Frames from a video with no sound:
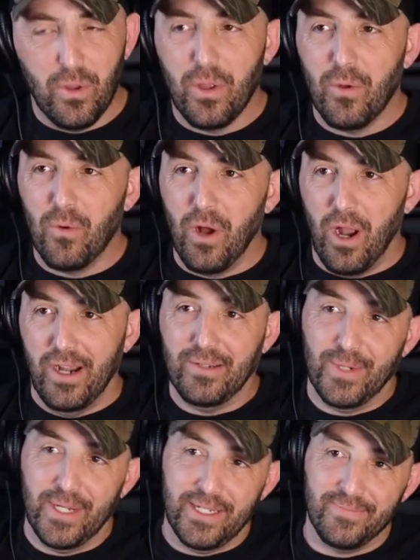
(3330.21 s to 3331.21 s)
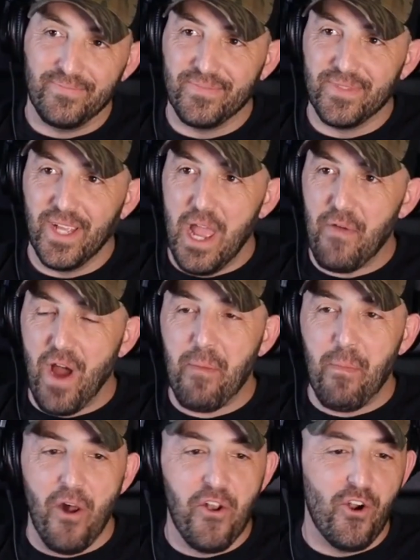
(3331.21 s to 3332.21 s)
All right. Well, if I'm
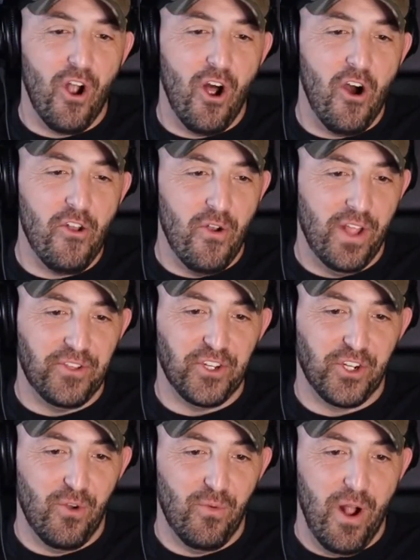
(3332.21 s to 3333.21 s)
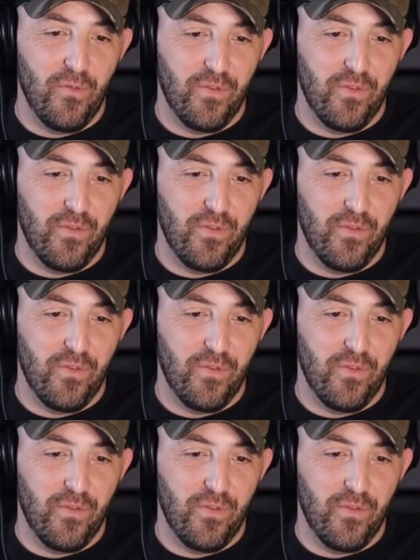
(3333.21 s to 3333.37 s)
under 100, that's a good round for me.